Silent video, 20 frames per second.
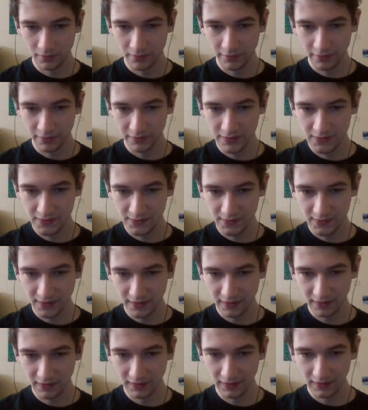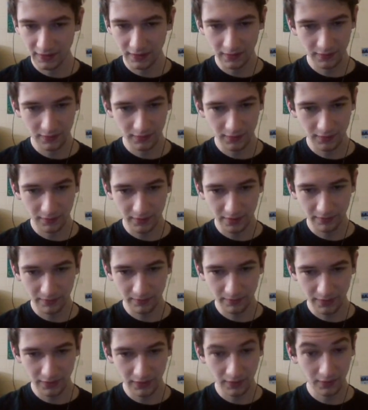What about this guy? He can't go
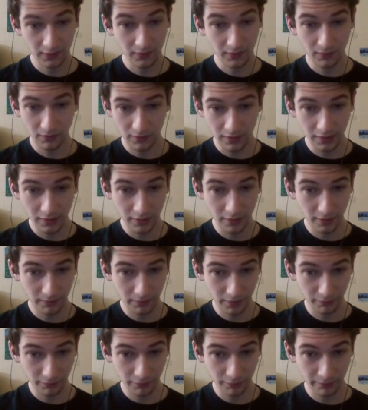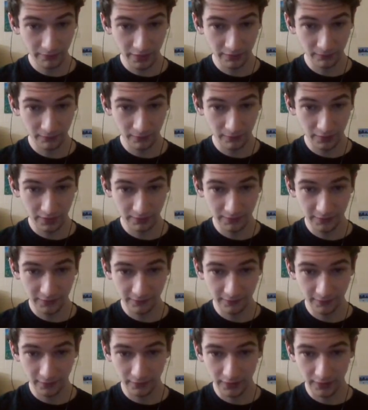up. He can go there, but we might want him
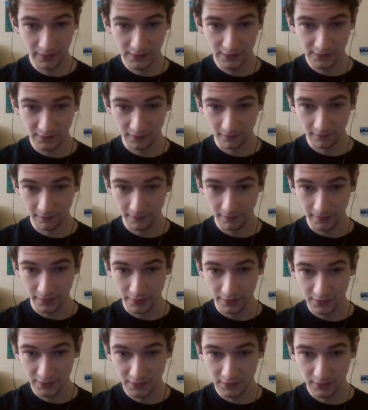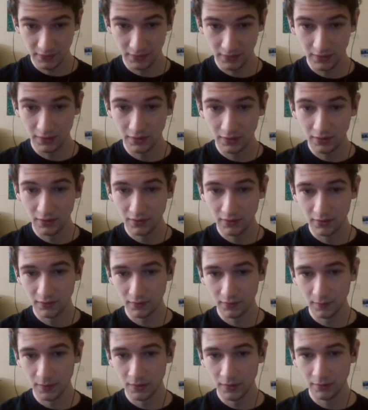to fill this in first.
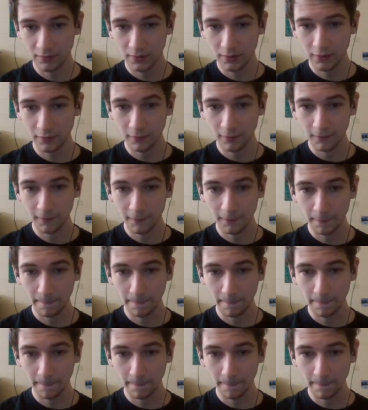So we don't know.